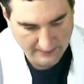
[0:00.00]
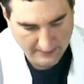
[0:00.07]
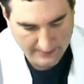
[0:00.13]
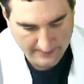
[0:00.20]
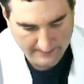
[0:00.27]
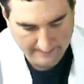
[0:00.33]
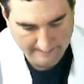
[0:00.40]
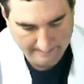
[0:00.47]

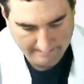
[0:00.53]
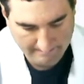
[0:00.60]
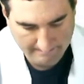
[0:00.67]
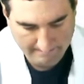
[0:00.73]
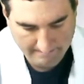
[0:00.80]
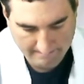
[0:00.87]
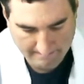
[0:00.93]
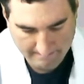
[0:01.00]

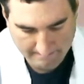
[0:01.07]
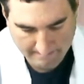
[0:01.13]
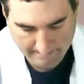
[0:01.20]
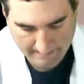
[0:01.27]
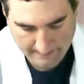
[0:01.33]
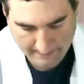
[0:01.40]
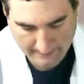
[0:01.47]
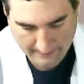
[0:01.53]

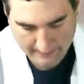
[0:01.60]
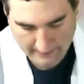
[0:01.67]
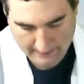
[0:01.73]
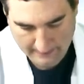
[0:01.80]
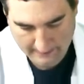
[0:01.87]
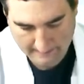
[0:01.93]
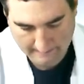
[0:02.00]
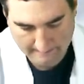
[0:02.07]

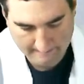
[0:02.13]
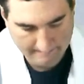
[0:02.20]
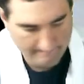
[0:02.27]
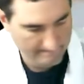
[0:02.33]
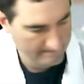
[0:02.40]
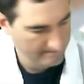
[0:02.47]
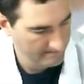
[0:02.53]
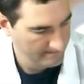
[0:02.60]

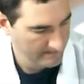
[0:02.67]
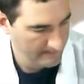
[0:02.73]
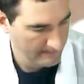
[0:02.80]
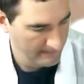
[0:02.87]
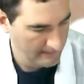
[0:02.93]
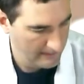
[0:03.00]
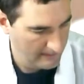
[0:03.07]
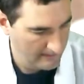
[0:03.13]

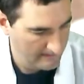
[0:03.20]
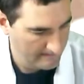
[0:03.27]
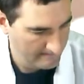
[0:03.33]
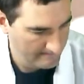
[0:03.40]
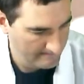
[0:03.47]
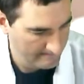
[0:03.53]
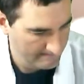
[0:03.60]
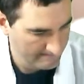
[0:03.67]

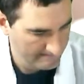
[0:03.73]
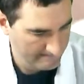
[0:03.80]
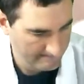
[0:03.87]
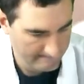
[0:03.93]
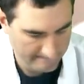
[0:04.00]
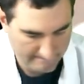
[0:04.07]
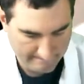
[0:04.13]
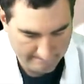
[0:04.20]

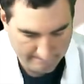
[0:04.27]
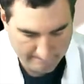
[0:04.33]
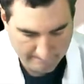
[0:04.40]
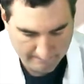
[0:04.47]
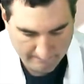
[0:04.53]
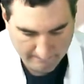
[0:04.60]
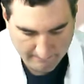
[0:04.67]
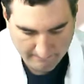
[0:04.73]

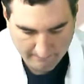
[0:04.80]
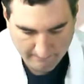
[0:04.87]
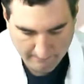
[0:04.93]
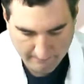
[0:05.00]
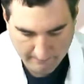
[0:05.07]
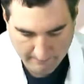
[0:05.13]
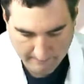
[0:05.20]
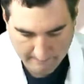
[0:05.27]

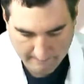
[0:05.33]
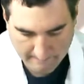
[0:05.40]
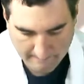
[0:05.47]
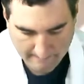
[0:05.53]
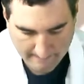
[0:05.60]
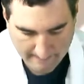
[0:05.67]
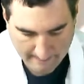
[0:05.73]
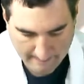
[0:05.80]

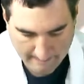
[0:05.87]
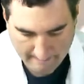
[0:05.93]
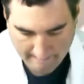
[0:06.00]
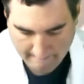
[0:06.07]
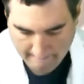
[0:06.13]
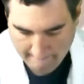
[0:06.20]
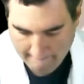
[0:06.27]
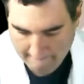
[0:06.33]

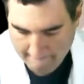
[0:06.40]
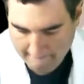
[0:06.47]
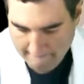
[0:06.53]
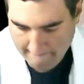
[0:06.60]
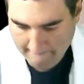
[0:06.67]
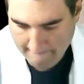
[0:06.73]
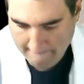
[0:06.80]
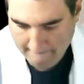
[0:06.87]

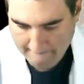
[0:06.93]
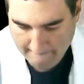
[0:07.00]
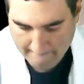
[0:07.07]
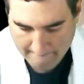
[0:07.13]
(silence)